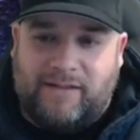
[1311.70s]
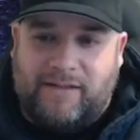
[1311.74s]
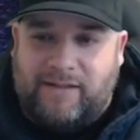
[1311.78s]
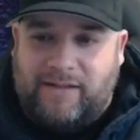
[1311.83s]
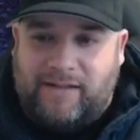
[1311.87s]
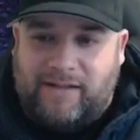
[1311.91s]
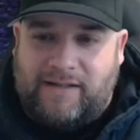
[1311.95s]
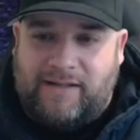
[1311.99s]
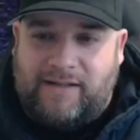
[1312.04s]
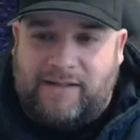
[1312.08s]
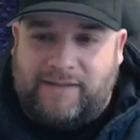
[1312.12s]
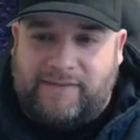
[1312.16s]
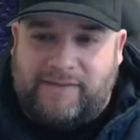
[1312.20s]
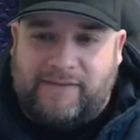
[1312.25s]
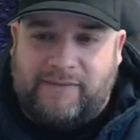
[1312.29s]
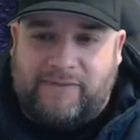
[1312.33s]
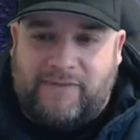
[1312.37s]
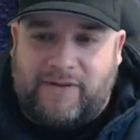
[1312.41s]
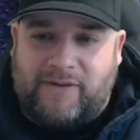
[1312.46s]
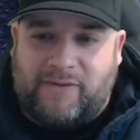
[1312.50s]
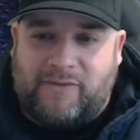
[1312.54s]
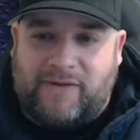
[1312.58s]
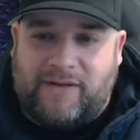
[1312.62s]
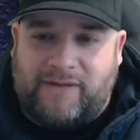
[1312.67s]

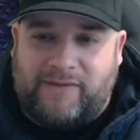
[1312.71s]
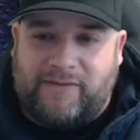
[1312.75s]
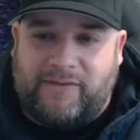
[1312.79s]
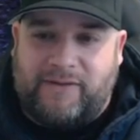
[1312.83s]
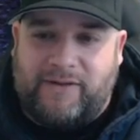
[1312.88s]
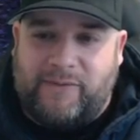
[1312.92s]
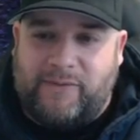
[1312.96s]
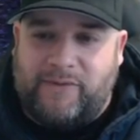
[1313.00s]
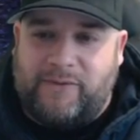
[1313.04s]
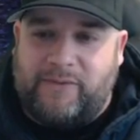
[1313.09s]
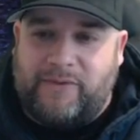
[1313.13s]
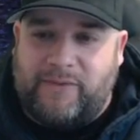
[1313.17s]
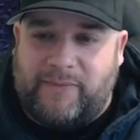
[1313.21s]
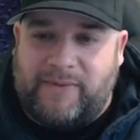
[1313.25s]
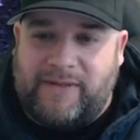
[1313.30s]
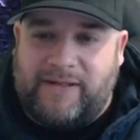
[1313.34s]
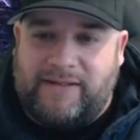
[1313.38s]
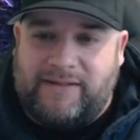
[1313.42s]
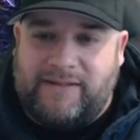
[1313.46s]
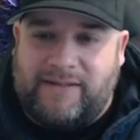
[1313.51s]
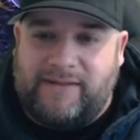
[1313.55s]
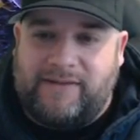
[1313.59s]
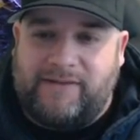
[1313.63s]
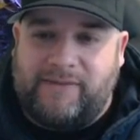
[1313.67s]
Steenfott Aquatics, or anyone with a
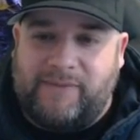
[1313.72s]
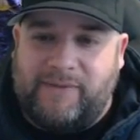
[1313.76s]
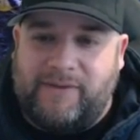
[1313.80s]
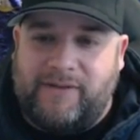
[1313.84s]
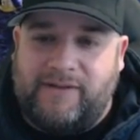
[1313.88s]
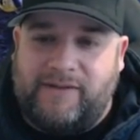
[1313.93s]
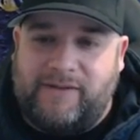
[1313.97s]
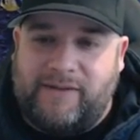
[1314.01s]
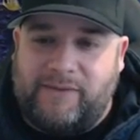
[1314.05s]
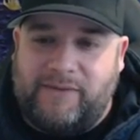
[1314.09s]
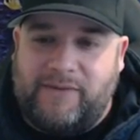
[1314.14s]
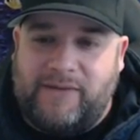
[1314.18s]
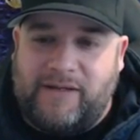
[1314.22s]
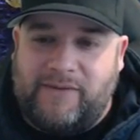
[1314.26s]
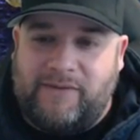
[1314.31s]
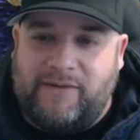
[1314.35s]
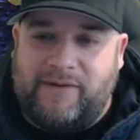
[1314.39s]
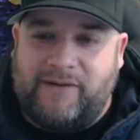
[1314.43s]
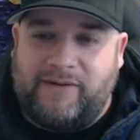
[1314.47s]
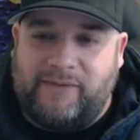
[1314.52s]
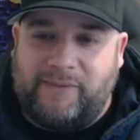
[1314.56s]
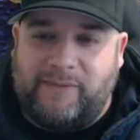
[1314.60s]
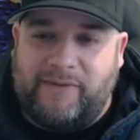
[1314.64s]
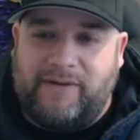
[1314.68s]
Planet Tank experience, have you
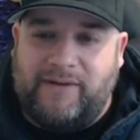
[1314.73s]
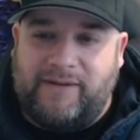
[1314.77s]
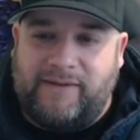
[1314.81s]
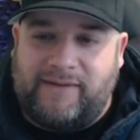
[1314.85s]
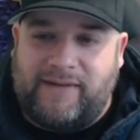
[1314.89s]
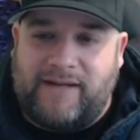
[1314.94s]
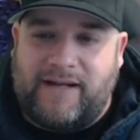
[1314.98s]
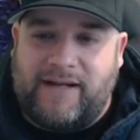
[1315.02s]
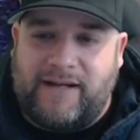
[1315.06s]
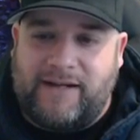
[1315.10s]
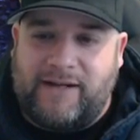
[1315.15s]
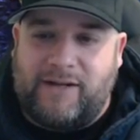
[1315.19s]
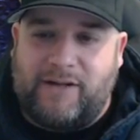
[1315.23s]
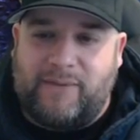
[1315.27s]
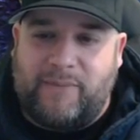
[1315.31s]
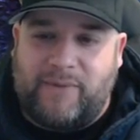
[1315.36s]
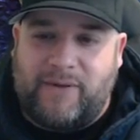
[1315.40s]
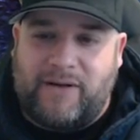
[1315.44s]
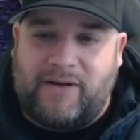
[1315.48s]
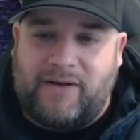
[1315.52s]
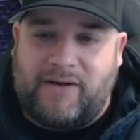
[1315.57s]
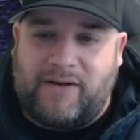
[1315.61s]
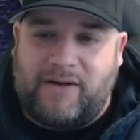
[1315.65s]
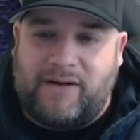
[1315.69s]
ever experienced higher
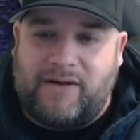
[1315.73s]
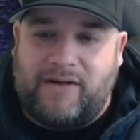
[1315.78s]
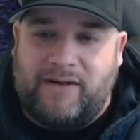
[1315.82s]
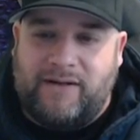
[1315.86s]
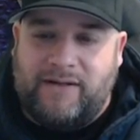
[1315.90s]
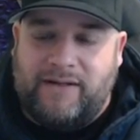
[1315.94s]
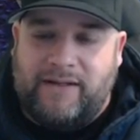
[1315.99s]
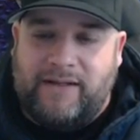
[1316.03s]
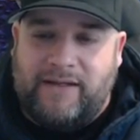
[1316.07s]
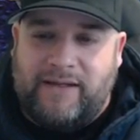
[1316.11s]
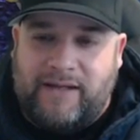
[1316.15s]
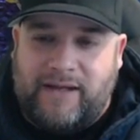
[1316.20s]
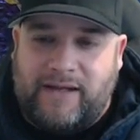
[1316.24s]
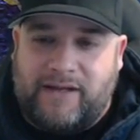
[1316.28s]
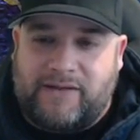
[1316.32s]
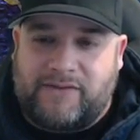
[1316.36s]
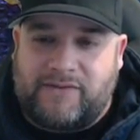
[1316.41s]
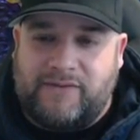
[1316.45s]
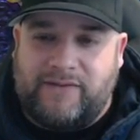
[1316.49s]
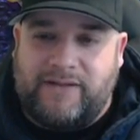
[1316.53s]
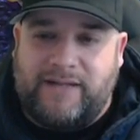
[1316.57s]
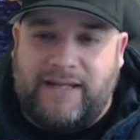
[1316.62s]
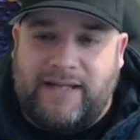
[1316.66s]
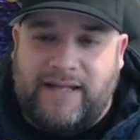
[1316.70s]
par
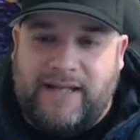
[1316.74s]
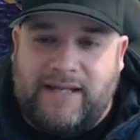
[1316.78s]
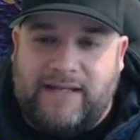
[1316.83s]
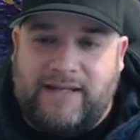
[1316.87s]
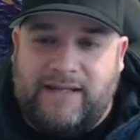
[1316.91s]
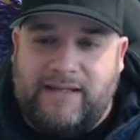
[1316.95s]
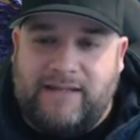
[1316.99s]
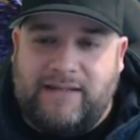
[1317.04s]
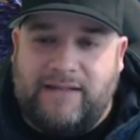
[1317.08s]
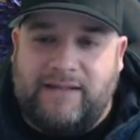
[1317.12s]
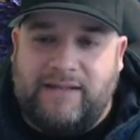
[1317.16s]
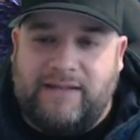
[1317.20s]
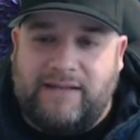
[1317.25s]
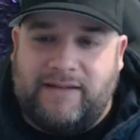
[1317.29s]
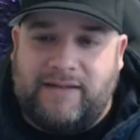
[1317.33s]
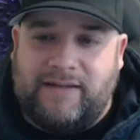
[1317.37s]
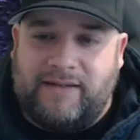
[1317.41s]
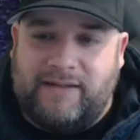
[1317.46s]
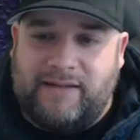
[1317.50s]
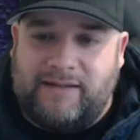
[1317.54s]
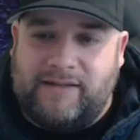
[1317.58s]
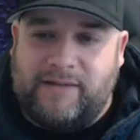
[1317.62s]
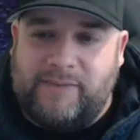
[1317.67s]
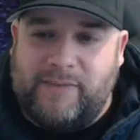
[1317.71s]
actually aiding in
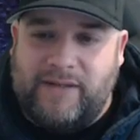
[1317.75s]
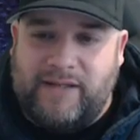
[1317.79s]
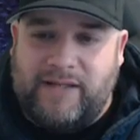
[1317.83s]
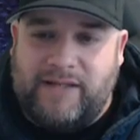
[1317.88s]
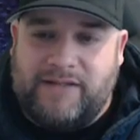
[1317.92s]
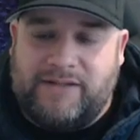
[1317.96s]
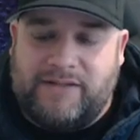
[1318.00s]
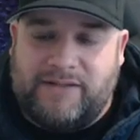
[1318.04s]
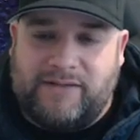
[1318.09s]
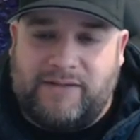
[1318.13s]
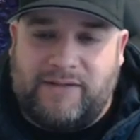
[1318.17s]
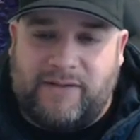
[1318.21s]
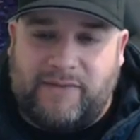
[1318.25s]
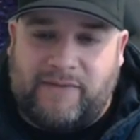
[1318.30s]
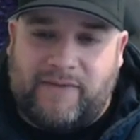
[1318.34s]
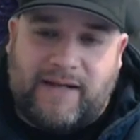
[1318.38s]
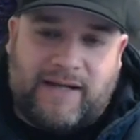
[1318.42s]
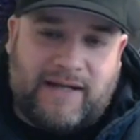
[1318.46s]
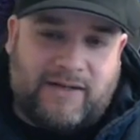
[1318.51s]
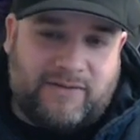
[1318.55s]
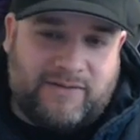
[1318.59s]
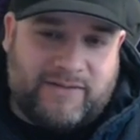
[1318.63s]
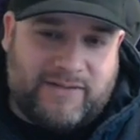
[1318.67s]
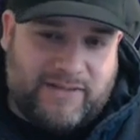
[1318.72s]
the elimination of
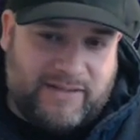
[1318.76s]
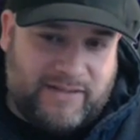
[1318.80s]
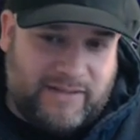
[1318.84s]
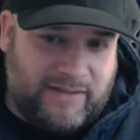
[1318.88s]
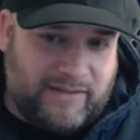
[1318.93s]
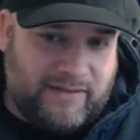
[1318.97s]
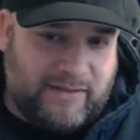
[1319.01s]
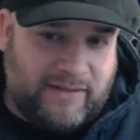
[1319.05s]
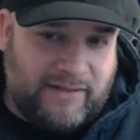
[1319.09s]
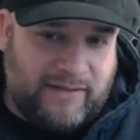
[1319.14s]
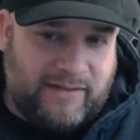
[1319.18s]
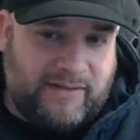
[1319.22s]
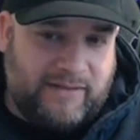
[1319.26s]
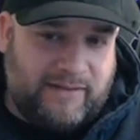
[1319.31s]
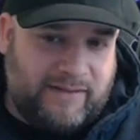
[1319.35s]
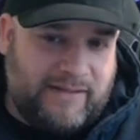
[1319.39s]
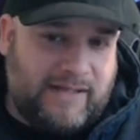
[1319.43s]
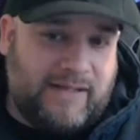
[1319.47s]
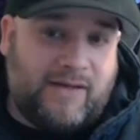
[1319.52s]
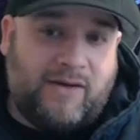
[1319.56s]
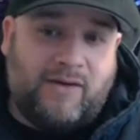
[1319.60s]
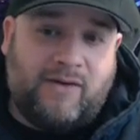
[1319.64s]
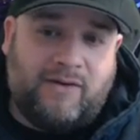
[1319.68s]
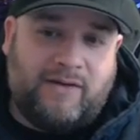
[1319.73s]
algae?
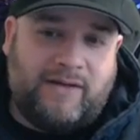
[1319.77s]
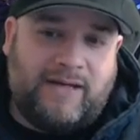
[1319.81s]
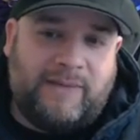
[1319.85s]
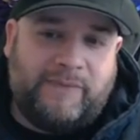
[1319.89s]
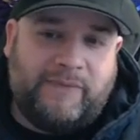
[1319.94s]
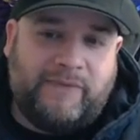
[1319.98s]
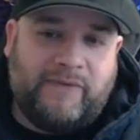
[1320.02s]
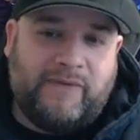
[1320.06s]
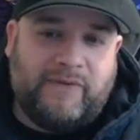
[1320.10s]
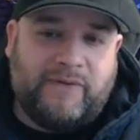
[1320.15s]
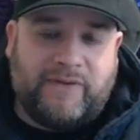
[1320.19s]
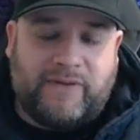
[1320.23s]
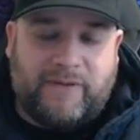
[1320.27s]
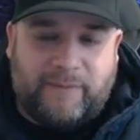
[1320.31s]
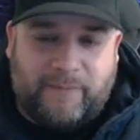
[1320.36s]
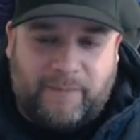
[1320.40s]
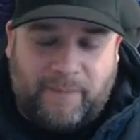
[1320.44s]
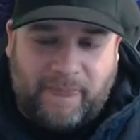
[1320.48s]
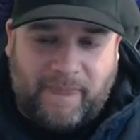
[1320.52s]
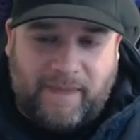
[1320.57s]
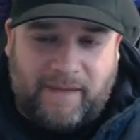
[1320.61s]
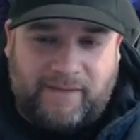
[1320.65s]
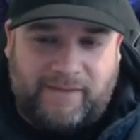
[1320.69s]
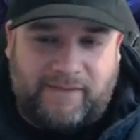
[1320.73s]
Yeah, oh, absolutely.
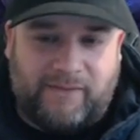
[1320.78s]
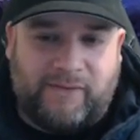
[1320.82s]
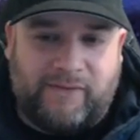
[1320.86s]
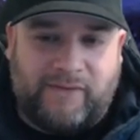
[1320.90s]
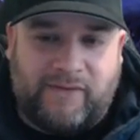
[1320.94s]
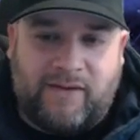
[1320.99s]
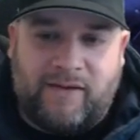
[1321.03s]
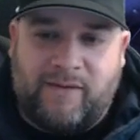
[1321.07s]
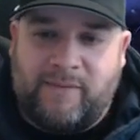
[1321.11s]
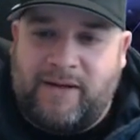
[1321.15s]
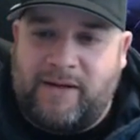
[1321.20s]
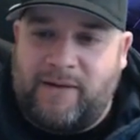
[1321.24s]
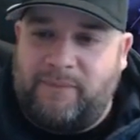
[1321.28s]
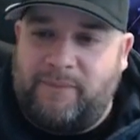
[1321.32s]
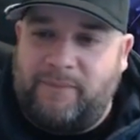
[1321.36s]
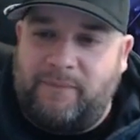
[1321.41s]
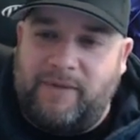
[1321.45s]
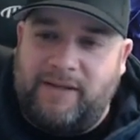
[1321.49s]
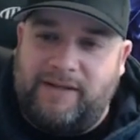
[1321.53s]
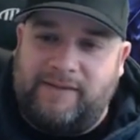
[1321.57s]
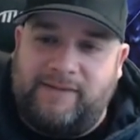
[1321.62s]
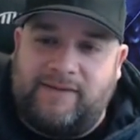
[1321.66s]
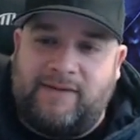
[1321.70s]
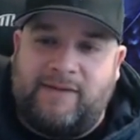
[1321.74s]
So it's all
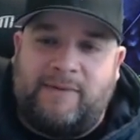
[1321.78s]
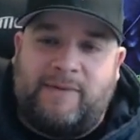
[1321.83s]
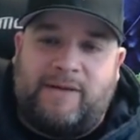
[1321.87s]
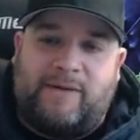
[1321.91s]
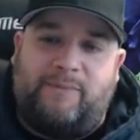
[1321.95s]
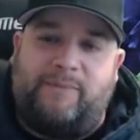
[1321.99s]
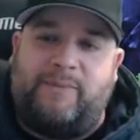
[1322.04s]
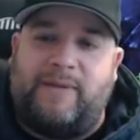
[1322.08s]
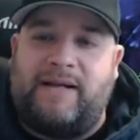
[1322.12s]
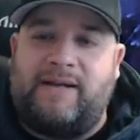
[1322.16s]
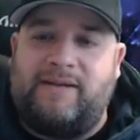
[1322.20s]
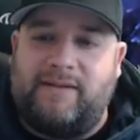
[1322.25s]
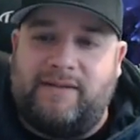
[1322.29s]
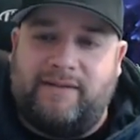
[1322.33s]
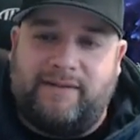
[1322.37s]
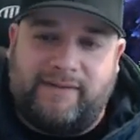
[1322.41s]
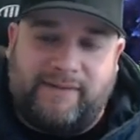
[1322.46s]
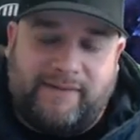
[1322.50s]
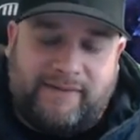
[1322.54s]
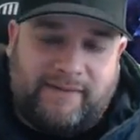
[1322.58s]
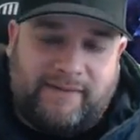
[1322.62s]
about balance.